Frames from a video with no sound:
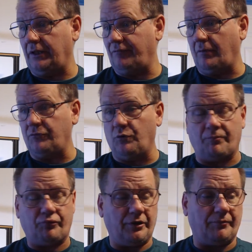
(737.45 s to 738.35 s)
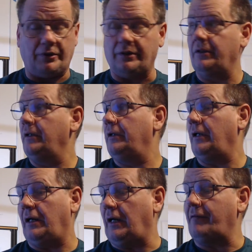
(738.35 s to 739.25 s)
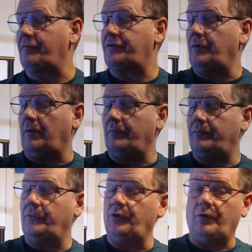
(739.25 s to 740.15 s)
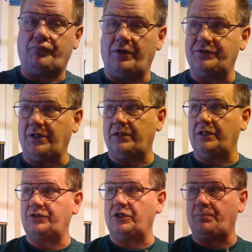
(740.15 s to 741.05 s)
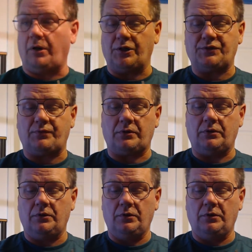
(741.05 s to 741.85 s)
If I'm doing a pretty print, obviously when I'm doing prints like this, just parts for